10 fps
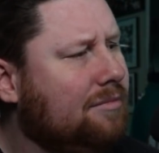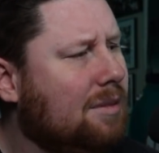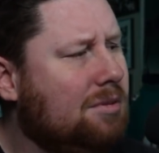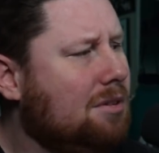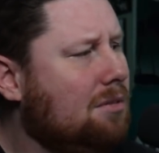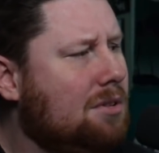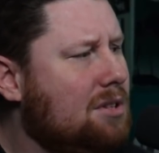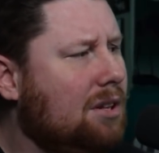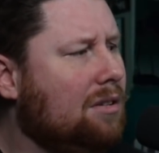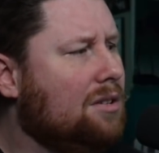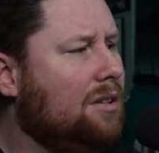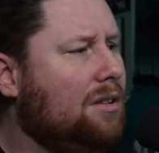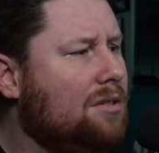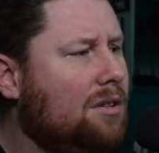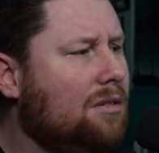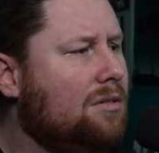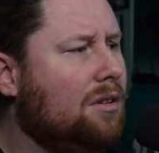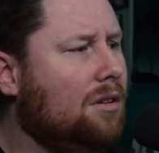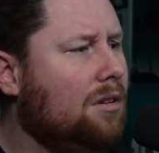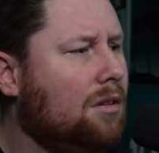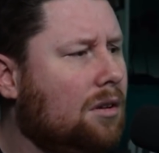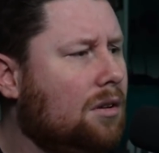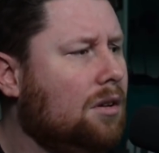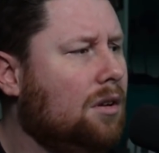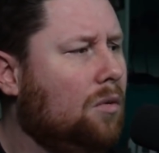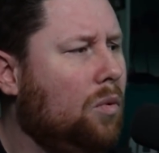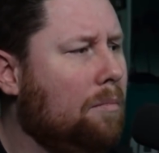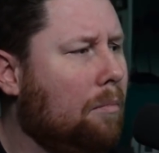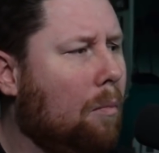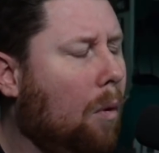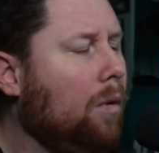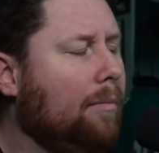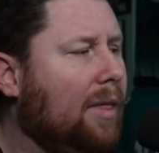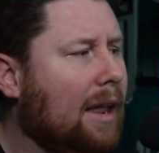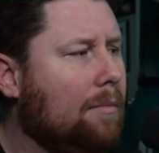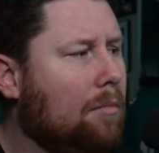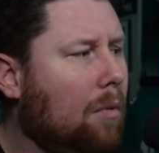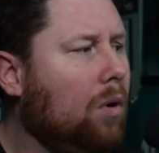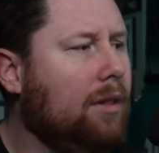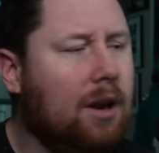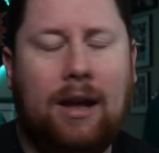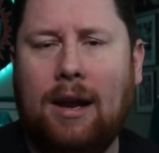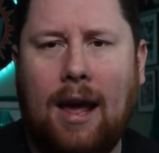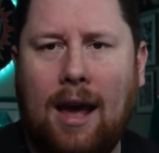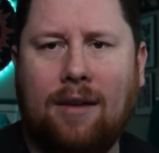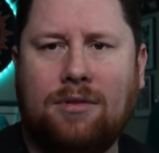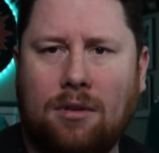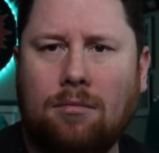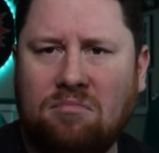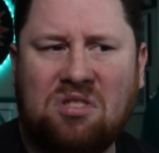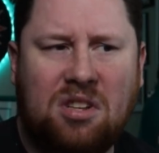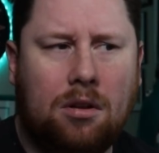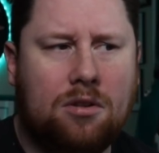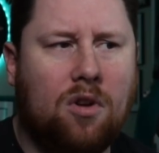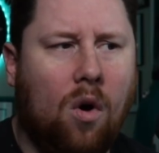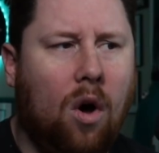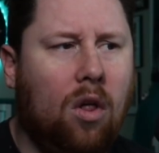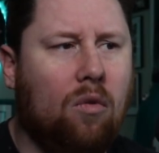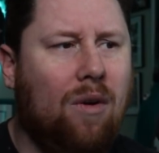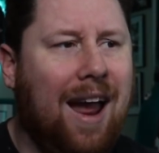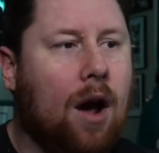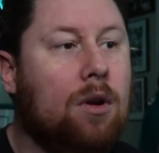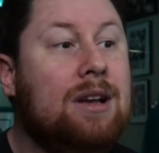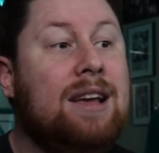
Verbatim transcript: I'm still going with the Steelers. I think the Steelers are gonna win more than more than eight and a half. So Steelers all around.